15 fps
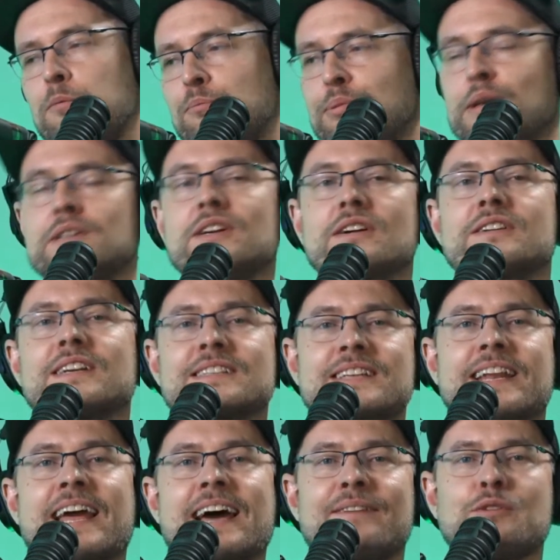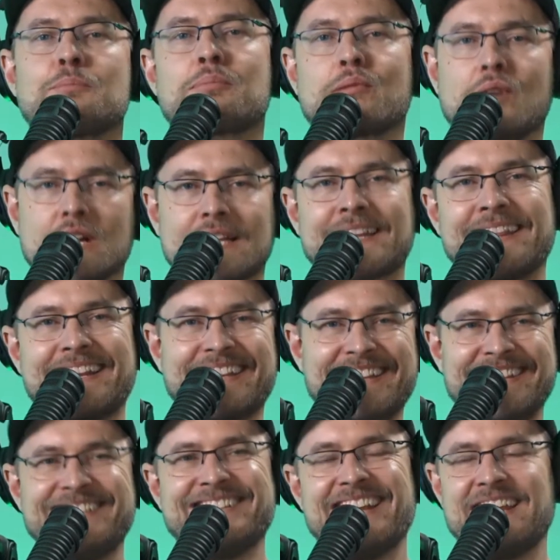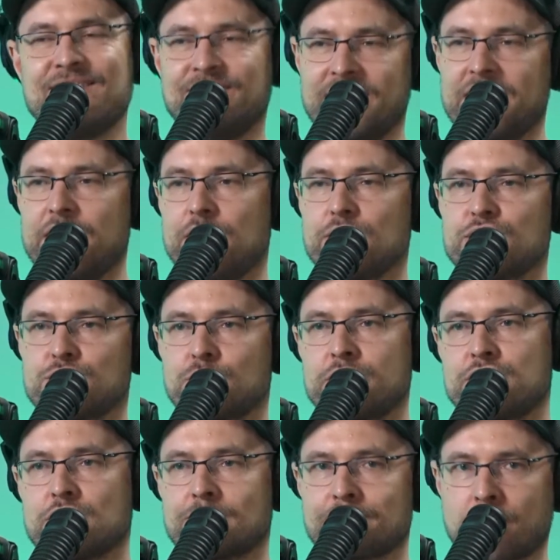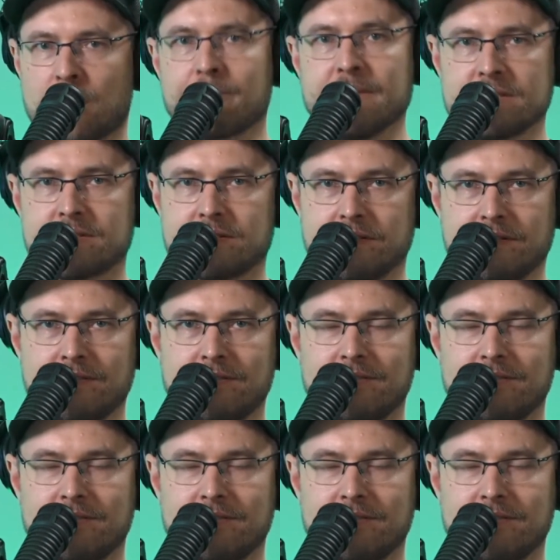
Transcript: BirdDog doesn't have a product that is a video switcher purpose.